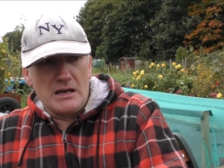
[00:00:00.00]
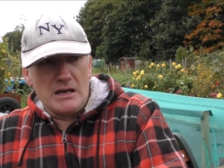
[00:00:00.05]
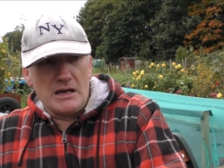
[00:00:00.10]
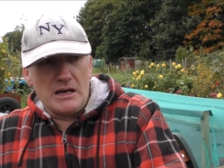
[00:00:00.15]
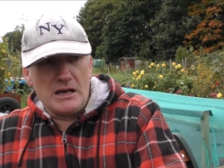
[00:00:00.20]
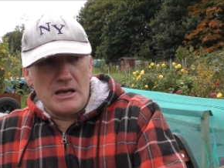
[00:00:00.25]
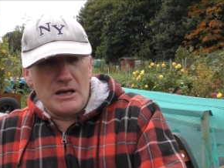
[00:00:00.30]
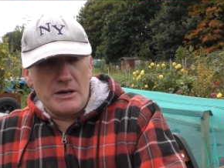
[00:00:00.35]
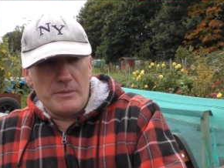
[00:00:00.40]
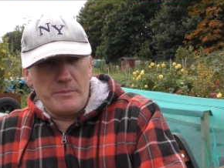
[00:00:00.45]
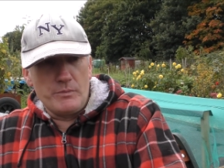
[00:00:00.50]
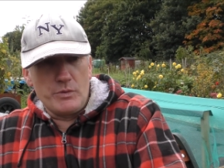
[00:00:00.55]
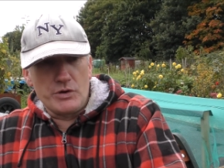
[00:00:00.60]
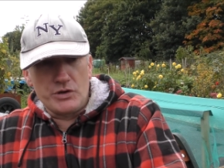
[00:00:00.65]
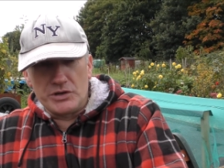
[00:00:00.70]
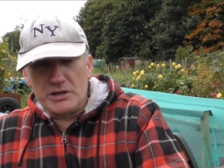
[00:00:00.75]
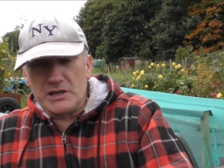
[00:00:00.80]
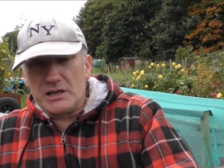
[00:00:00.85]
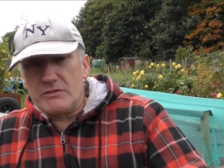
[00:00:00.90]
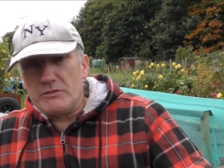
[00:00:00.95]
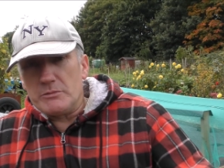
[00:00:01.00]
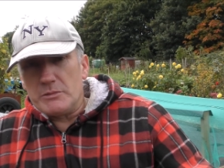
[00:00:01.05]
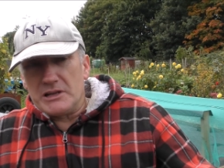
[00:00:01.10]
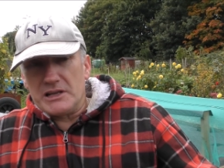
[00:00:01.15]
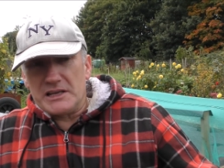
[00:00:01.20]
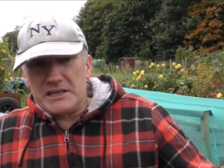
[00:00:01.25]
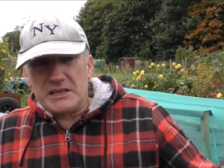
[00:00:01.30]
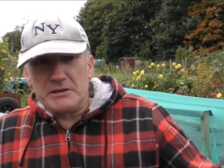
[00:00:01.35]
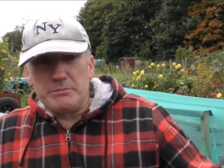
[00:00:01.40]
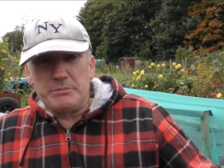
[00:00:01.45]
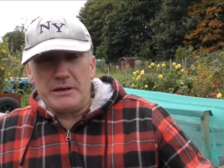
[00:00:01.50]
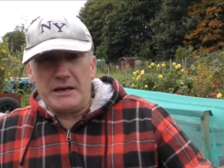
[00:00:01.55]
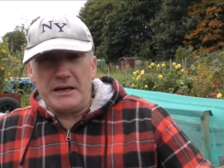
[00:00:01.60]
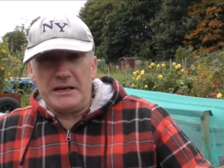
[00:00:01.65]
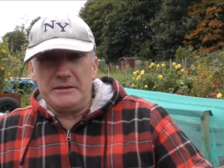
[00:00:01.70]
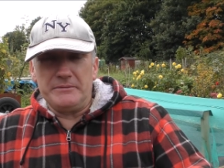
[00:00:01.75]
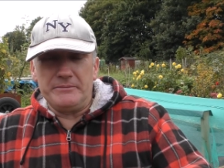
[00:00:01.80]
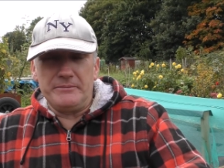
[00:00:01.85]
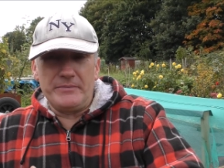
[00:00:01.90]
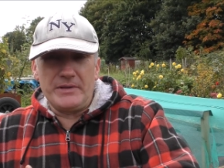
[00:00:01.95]
we're going to give them a lick of
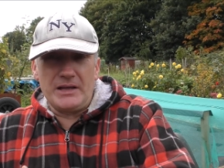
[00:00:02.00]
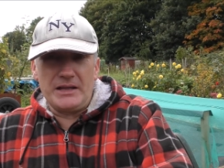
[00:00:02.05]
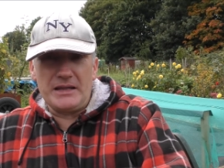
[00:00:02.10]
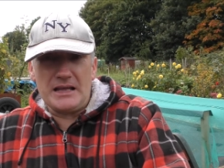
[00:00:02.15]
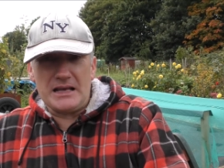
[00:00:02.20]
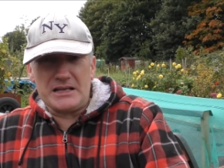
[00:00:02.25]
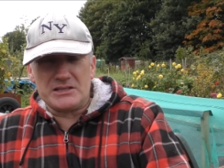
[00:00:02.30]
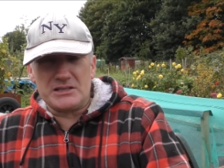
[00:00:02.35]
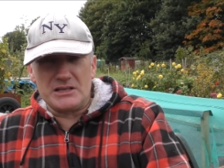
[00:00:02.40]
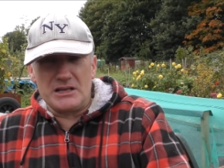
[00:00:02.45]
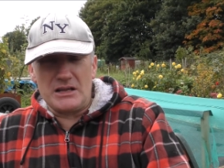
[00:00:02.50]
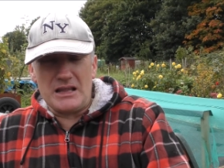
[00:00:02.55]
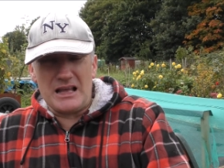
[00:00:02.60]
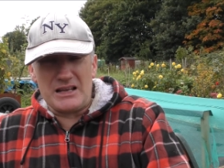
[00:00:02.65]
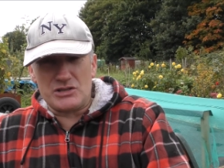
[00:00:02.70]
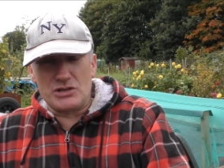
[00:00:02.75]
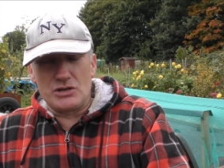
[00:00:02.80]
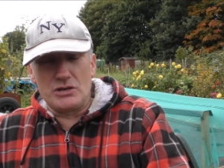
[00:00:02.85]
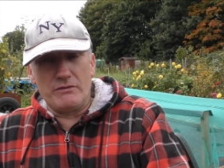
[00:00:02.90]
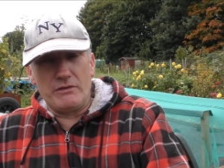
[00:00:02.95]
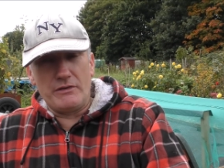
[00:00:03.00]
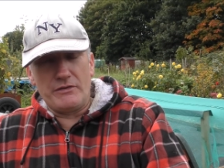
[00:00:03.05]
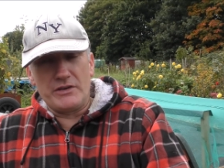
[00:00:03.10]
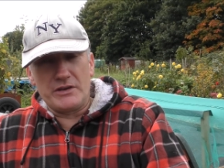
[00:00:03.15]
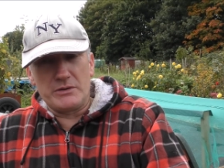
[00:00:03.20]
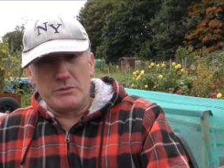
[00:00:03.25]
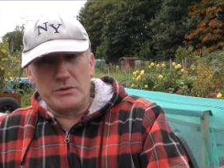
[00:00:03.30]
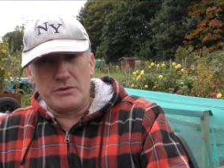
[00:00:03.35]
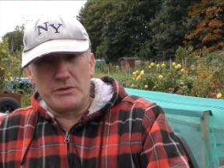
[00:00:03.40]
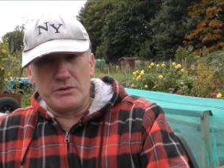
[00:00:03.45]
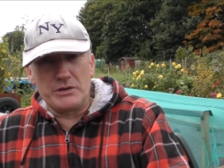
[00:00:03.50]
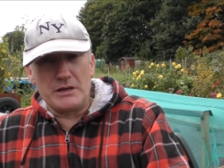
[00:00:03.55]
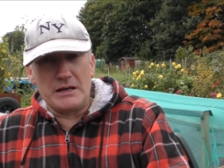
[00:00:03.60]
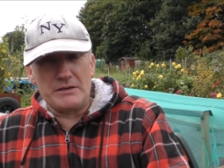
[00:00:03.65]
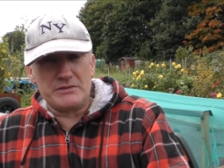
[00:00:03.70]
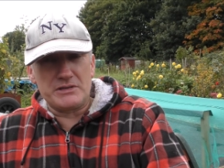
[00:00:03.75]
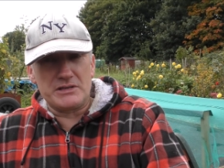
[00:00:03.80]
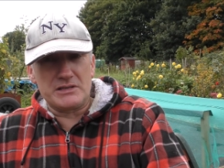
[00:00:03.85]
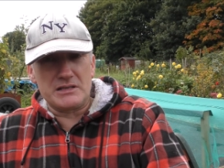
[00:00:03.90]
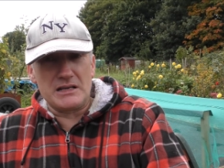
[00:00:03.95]
paint, and that's another thing we're going to
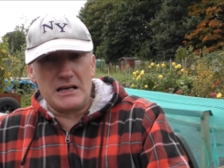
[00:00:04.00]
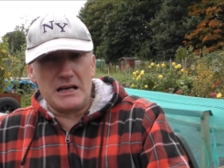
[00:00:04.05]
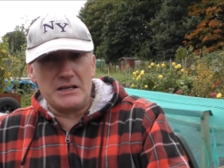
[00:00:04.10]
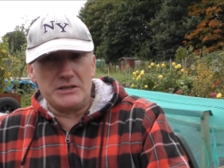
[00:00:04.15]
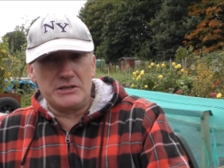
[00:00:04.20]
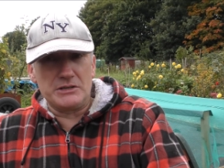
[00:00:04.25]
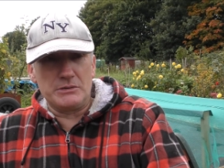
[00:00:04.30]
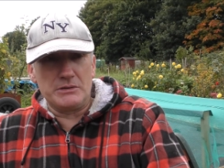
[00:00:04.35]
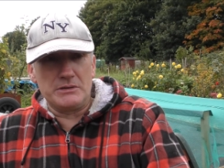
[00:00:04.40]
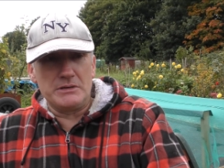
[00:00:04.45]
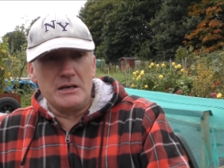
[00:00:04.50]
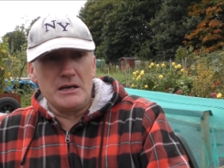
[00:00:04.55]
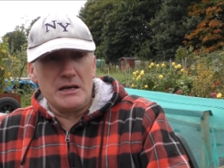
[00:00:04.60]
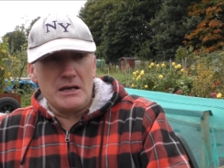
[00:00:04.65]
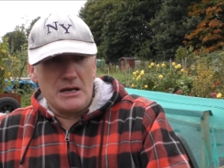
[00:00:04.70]
have to start doing.